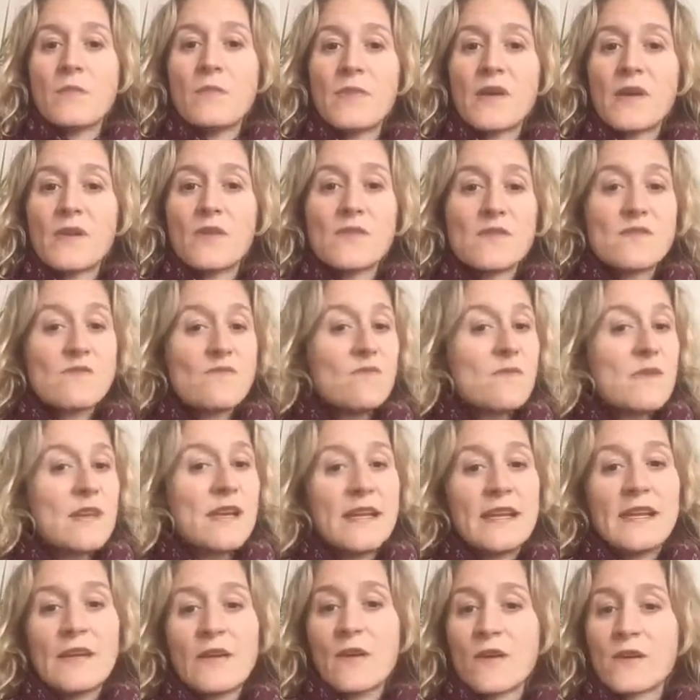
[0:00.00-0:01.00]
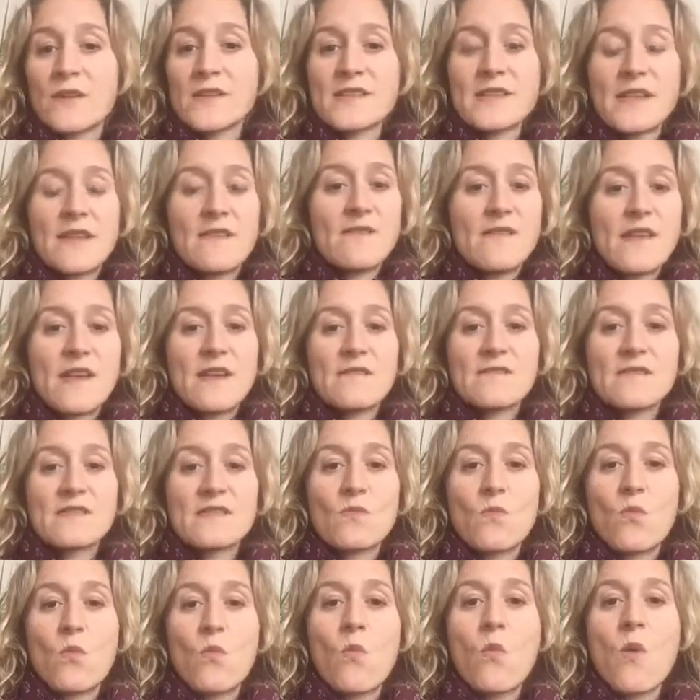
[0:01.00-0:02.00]
because really, honestly, if there
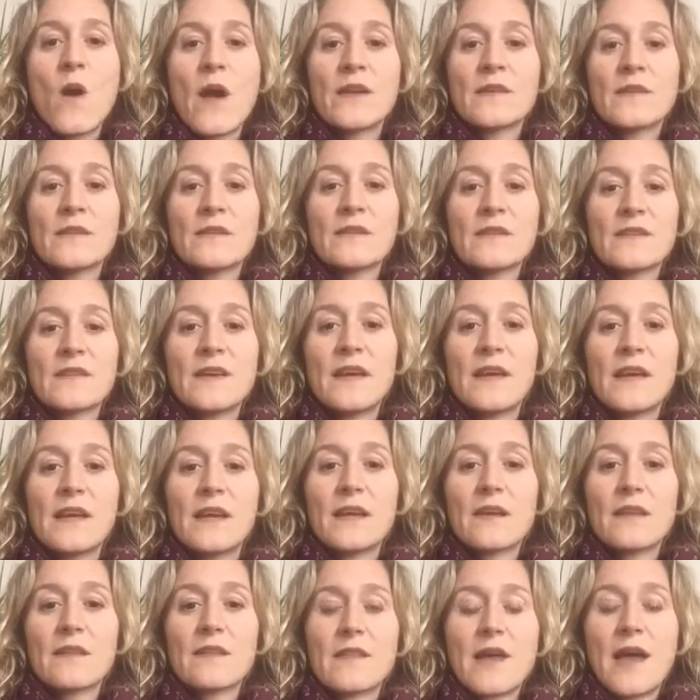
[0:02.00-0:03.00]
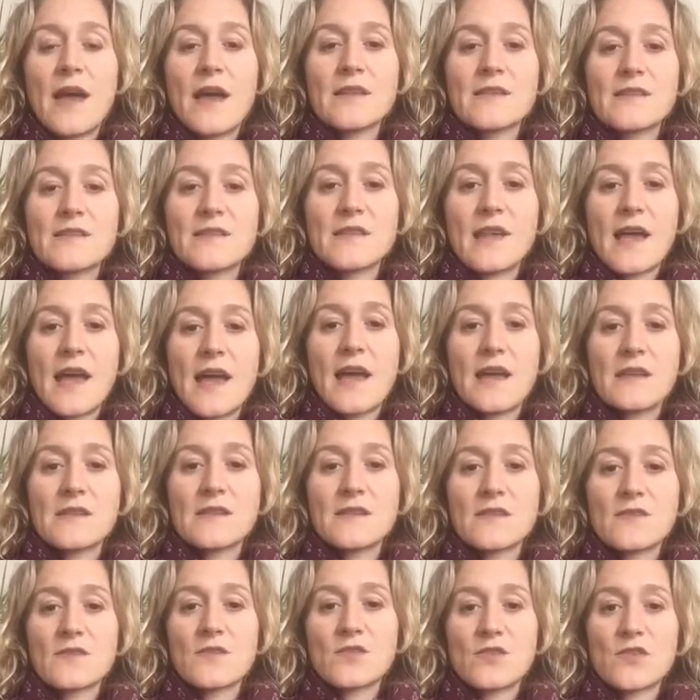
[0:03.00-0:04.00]
is one thing that's had
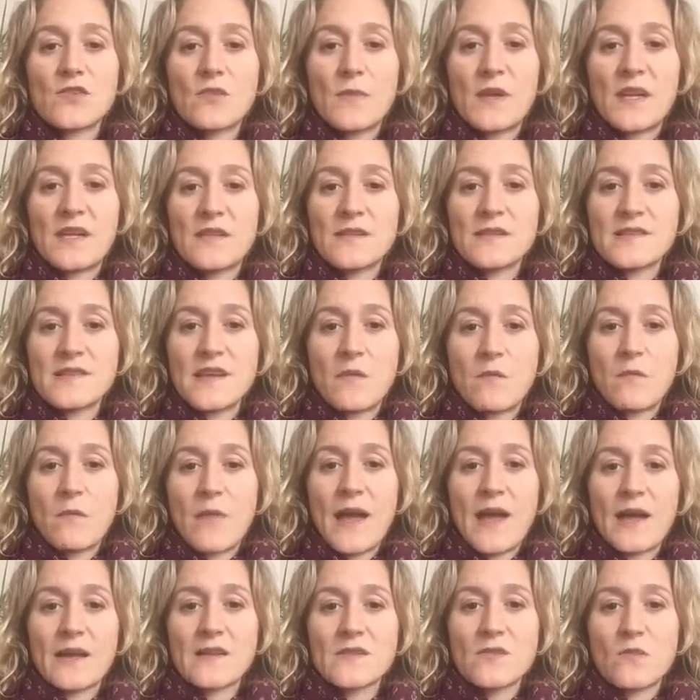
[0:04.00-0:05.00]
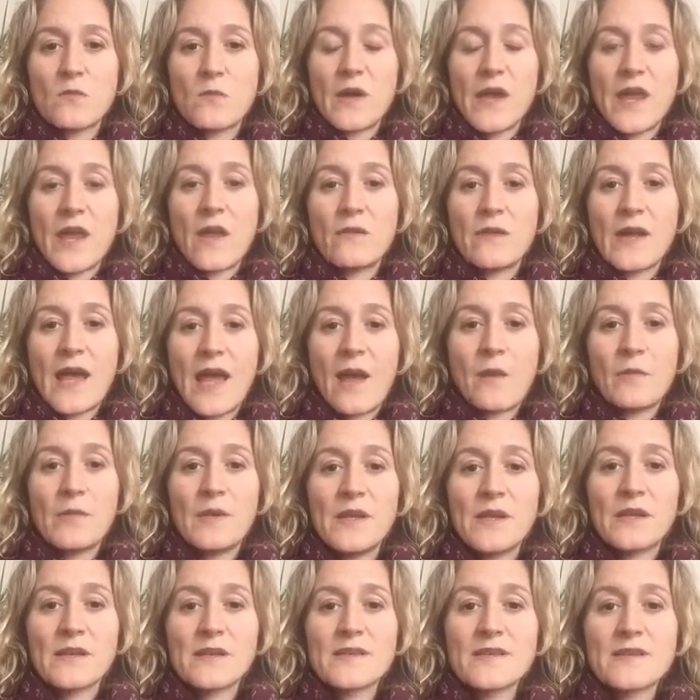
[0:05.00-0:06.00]
such a tremendous impact on my own
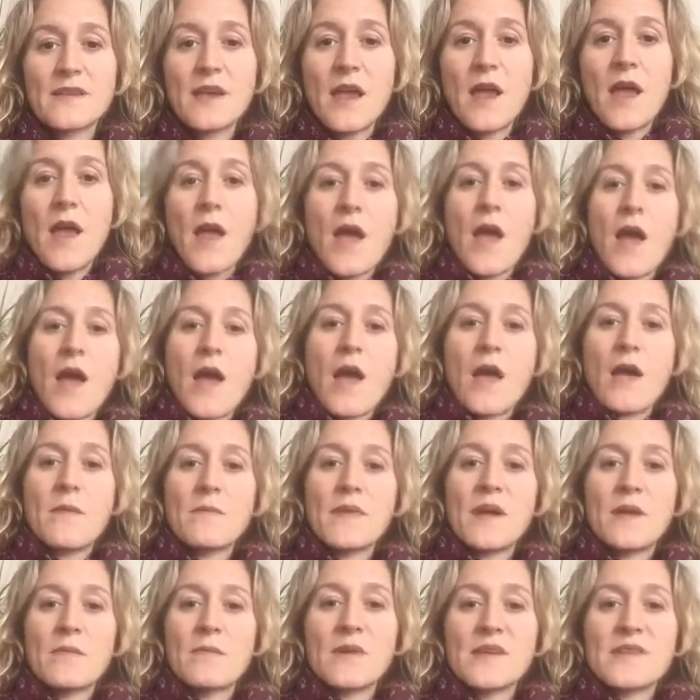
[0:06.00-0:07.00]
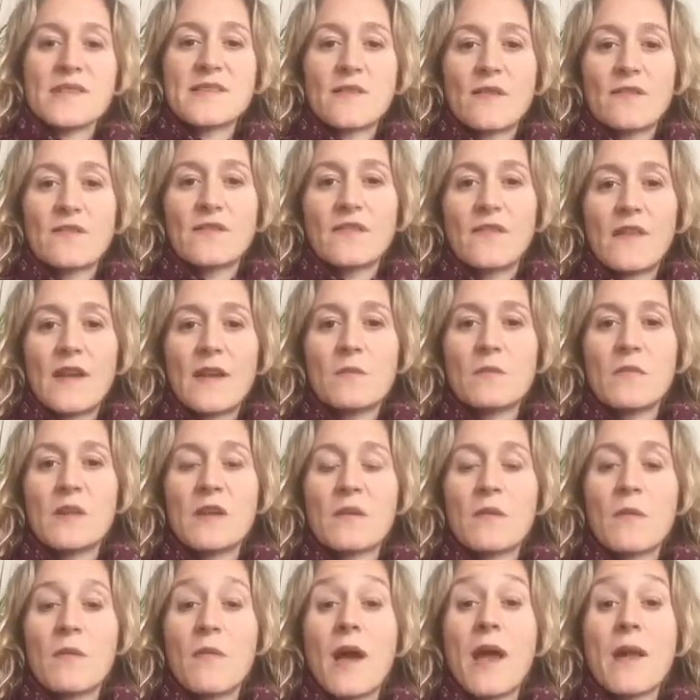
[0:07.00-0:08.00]
happiness and my
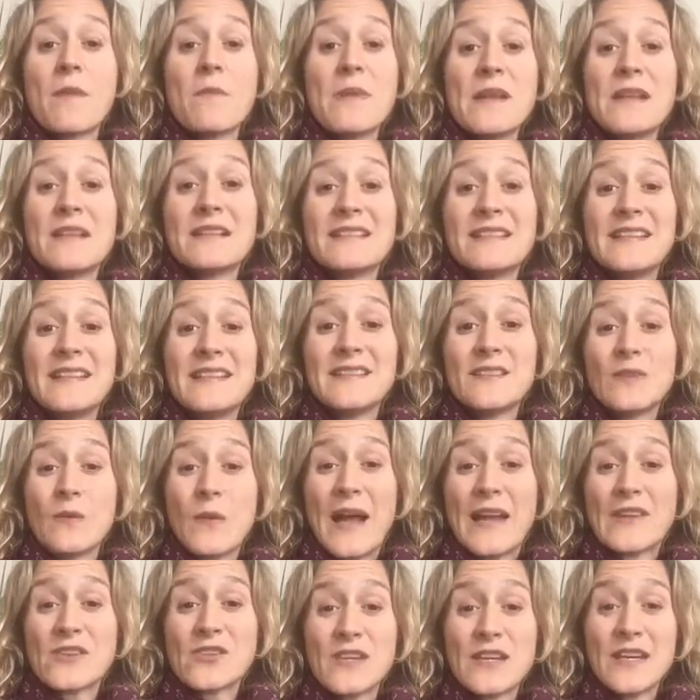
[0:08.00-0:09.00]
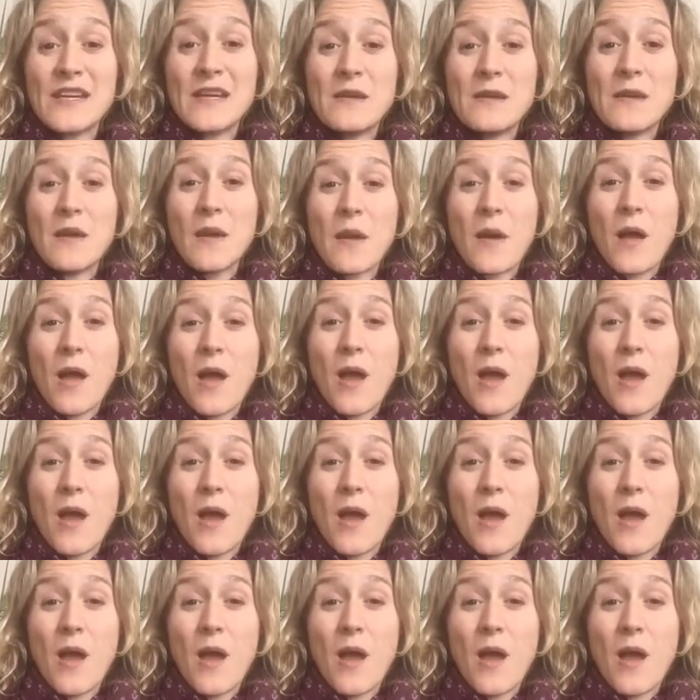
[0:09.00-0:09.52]
self-development, on my ability to actually